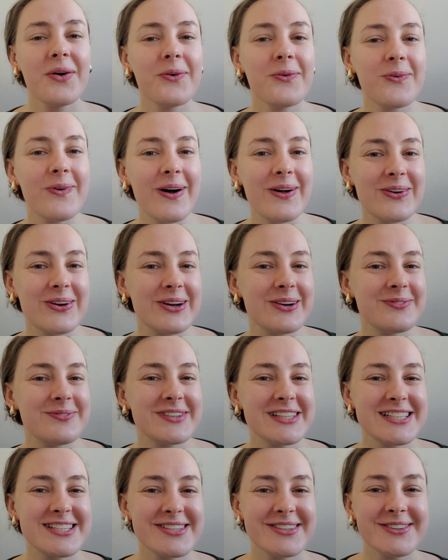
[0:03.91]
Welcome
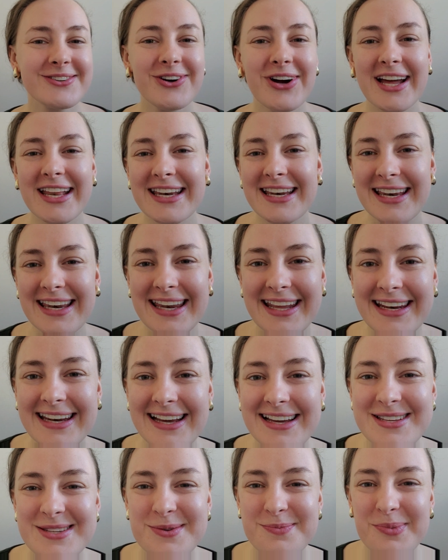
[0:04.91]
to
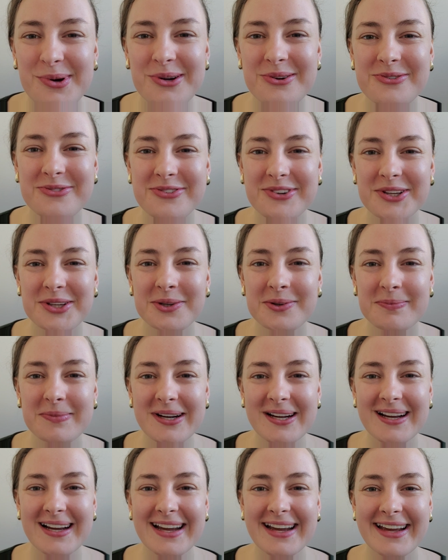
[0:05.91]
Nina's
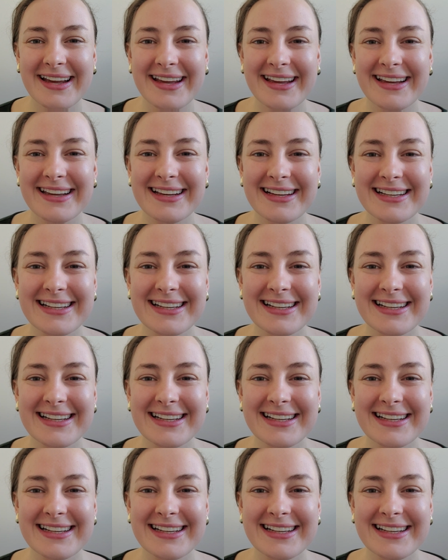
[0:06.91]
Perfumery.